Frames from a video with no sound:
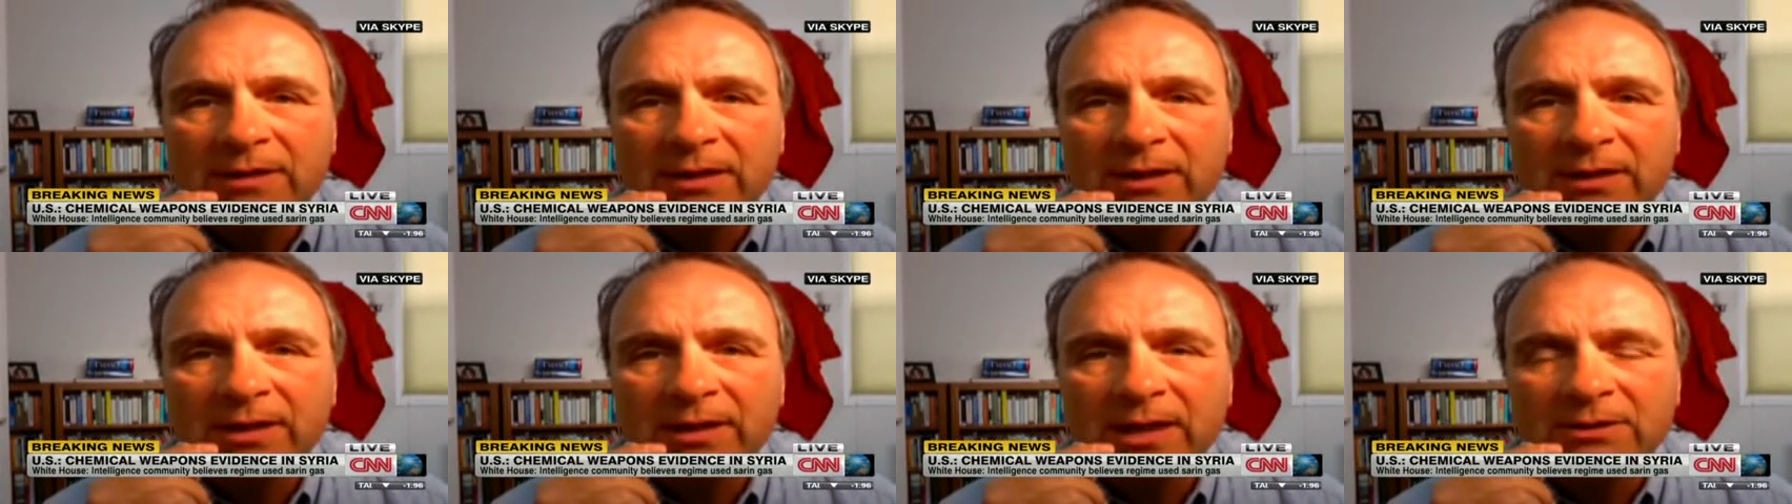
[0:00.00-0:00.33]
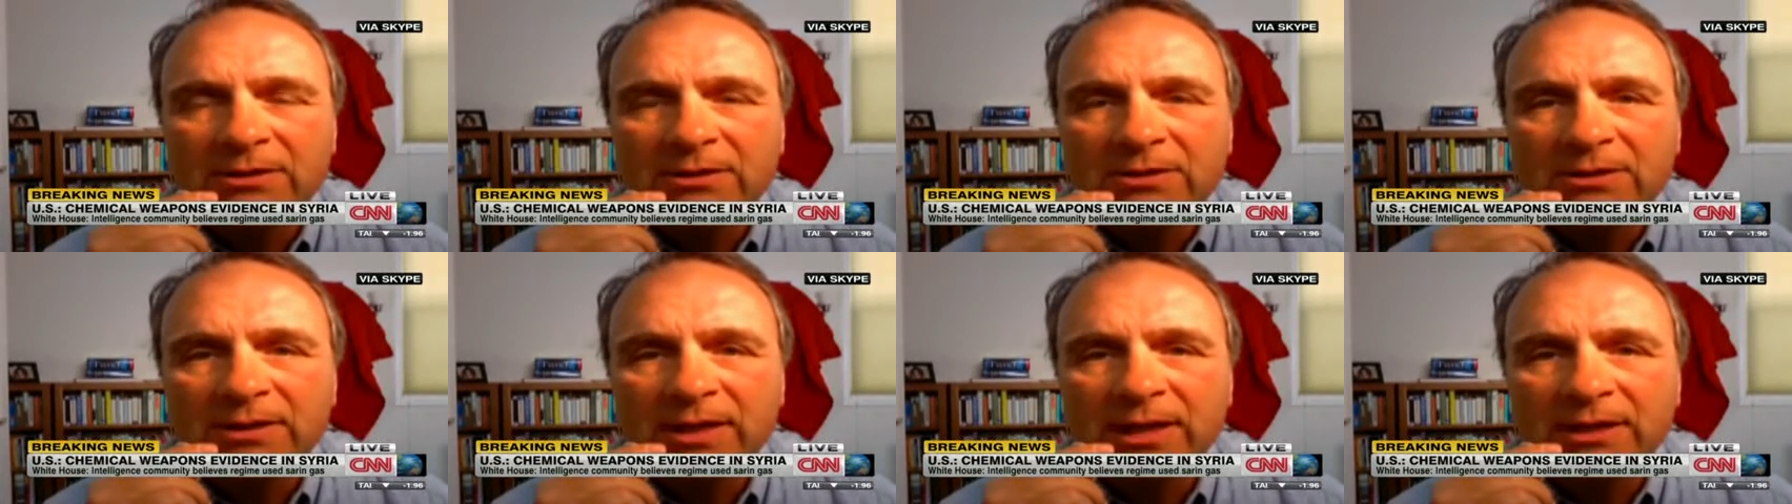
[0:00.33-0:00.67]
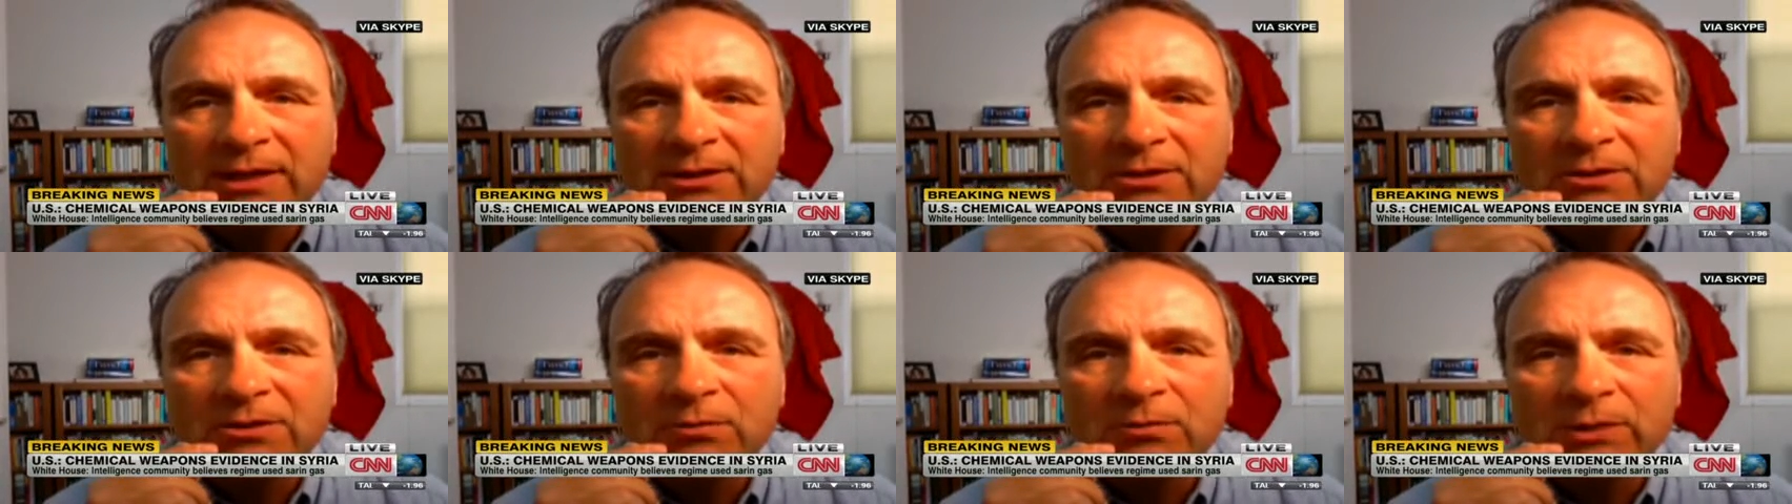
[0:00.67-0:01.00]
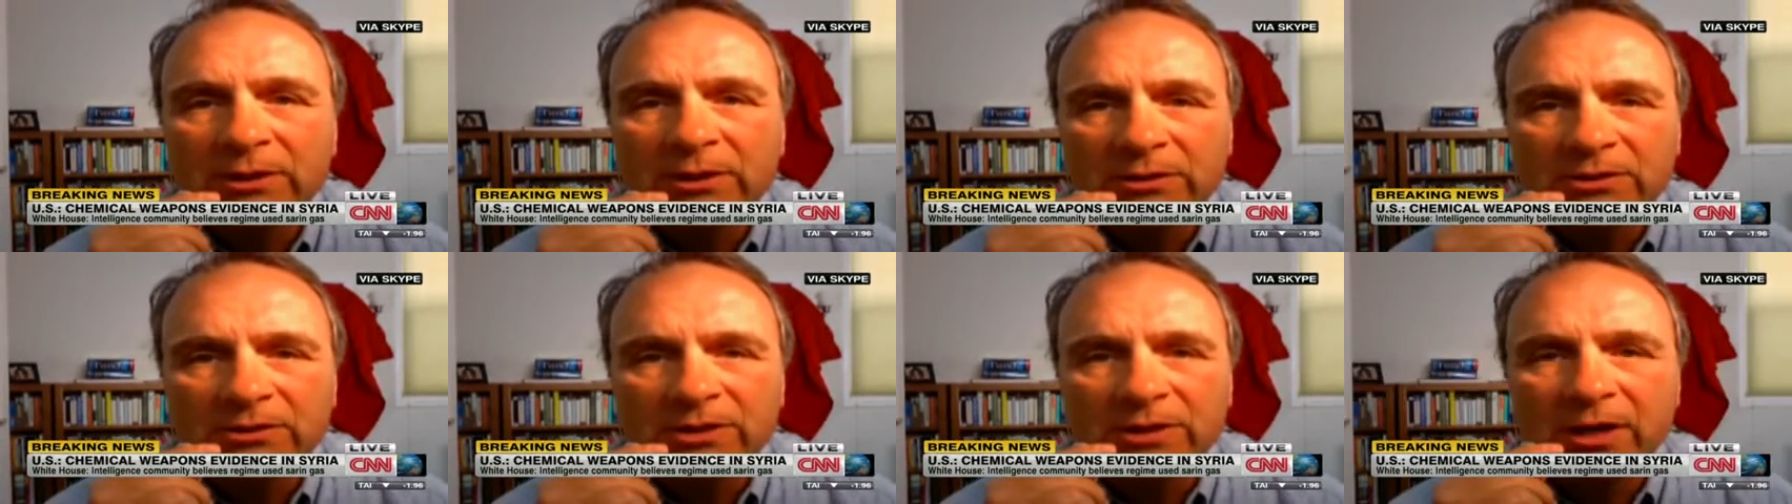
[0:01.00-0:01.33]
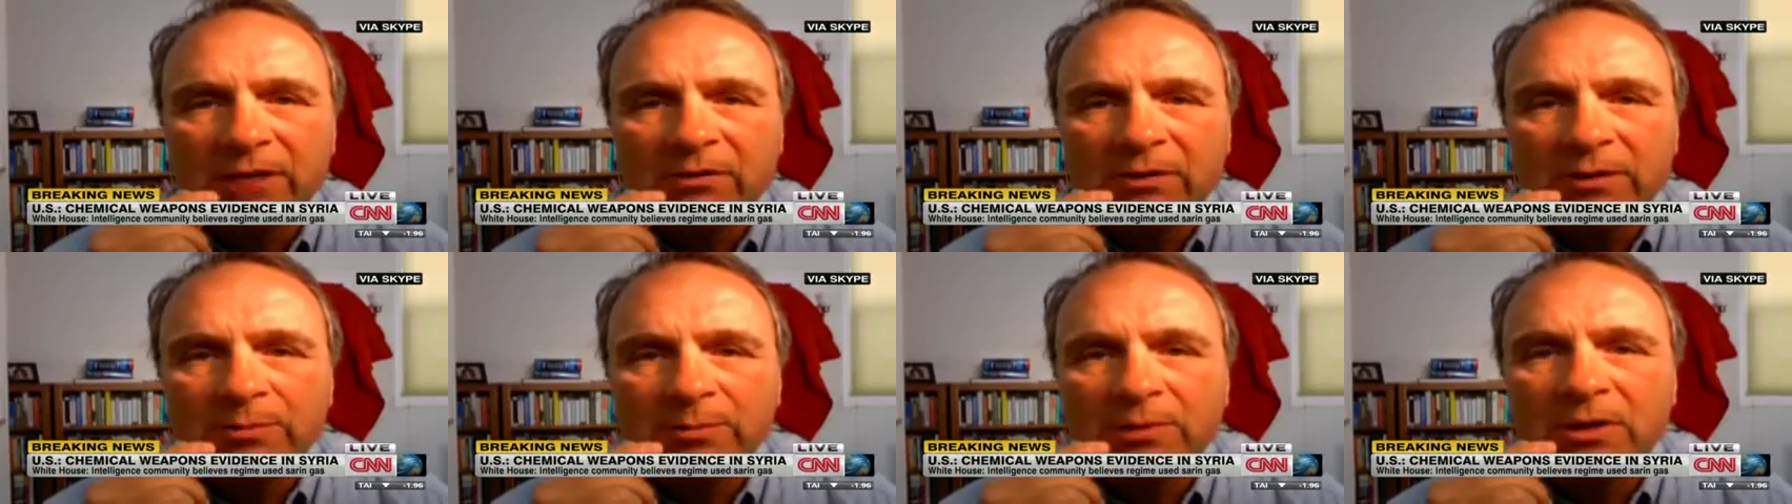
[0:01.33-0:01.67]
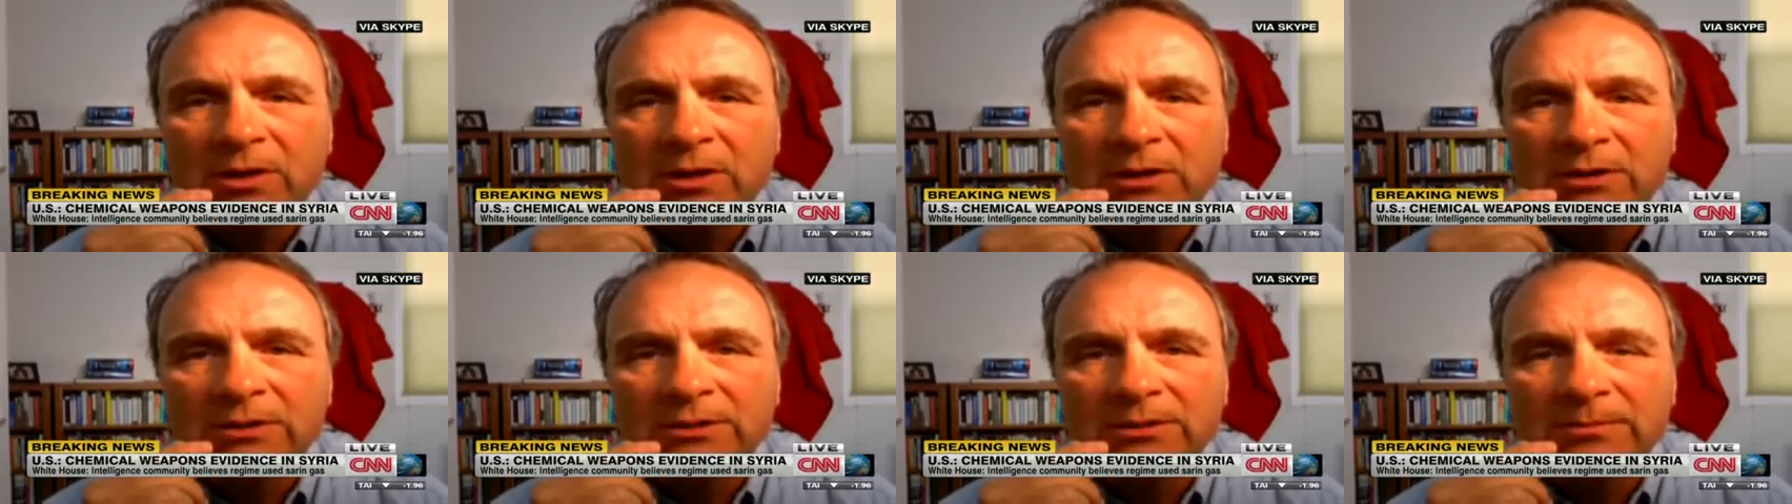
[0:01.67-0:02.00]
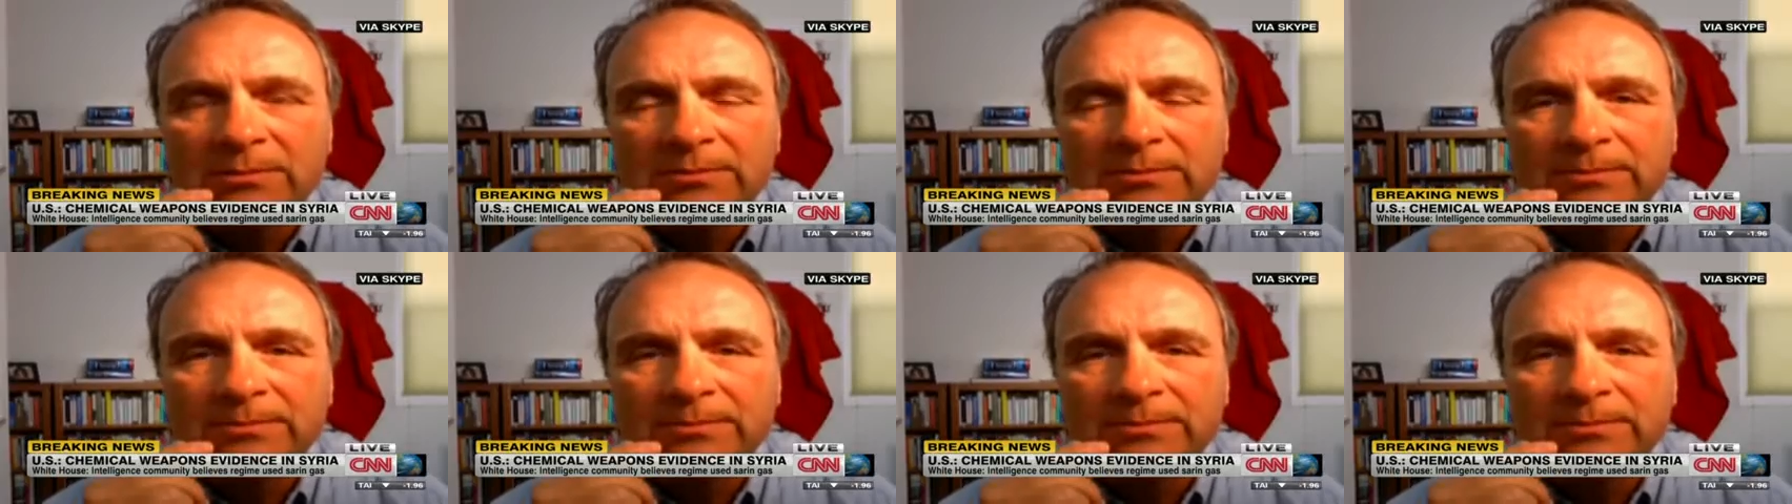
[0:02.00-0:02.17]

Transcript: think that's the really scary part.